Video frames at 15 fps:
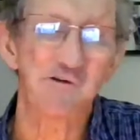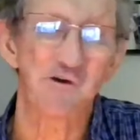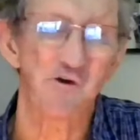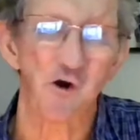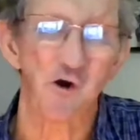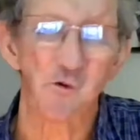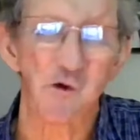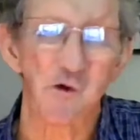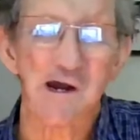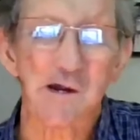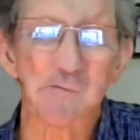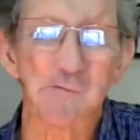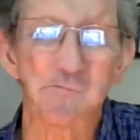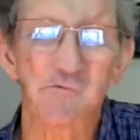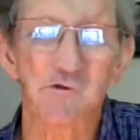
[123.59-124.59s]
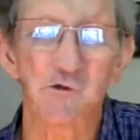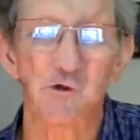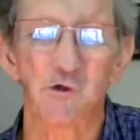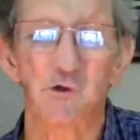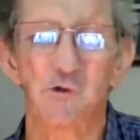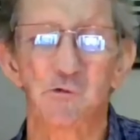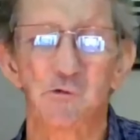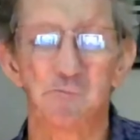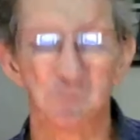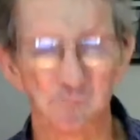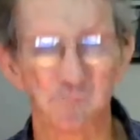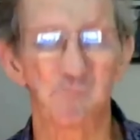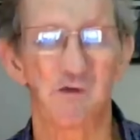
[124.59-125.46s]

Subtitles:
me the wrong way. You